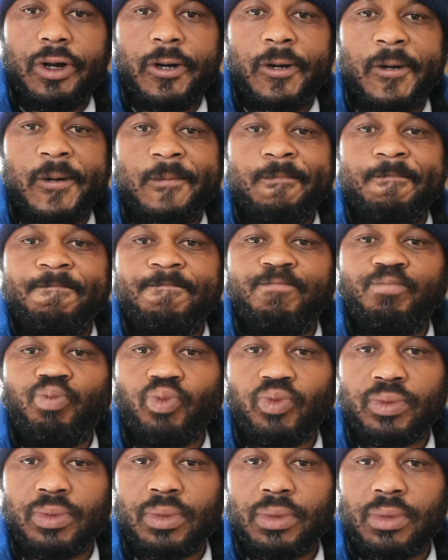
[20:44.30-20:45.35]
Um,
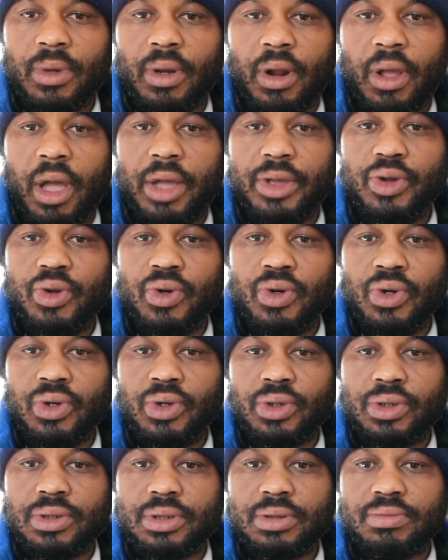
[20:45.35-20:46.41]

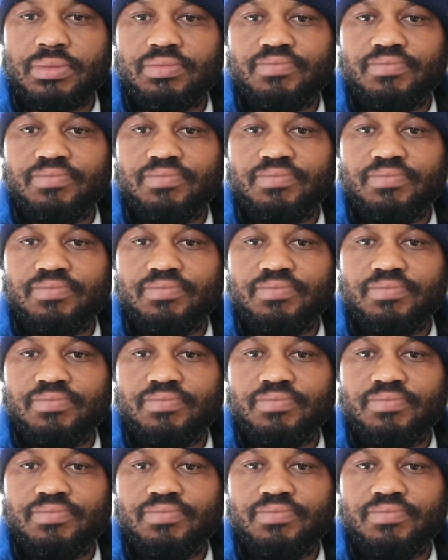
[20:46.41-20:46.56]
you